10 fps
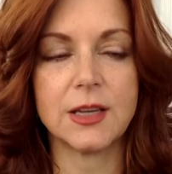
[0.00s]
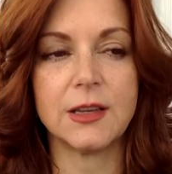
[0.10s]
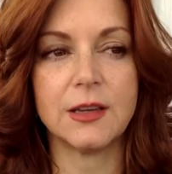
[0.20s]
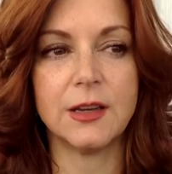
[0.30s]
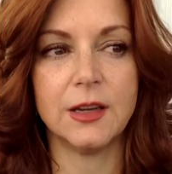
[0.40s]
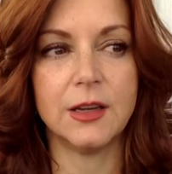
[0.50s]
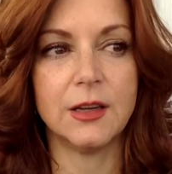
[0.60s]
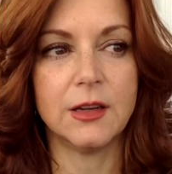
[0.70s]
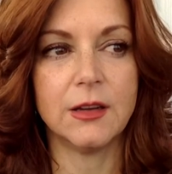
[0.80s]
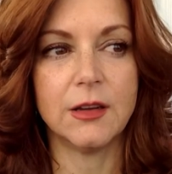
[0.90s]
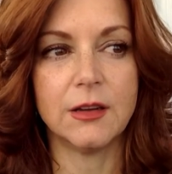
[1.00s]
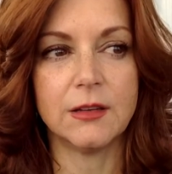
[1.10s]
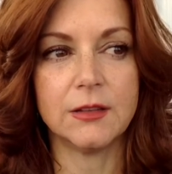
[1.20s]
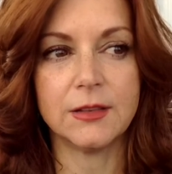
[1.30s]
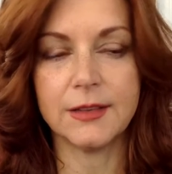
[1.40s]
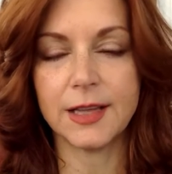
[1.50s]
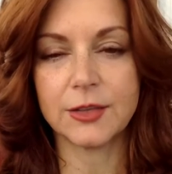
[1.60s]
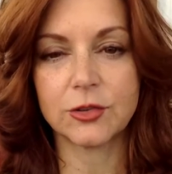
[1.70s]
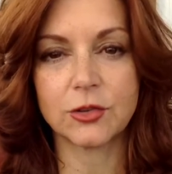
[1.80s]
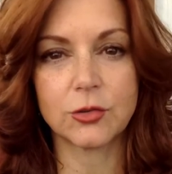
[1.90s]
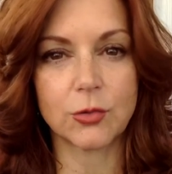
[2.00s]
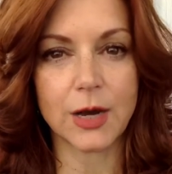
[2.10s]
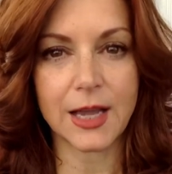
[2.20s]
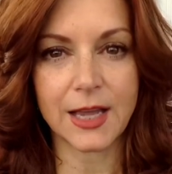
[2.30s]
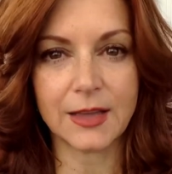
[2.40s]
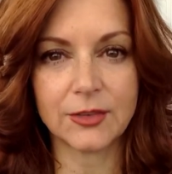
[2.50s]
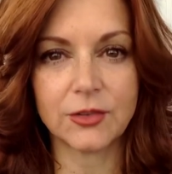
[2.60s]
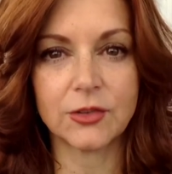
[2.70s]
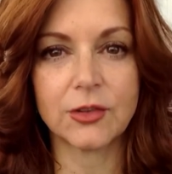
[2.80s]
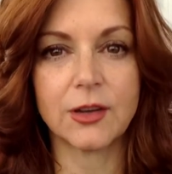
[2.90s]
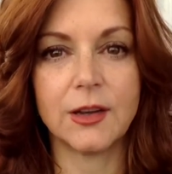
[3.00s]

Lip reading: and less stressed.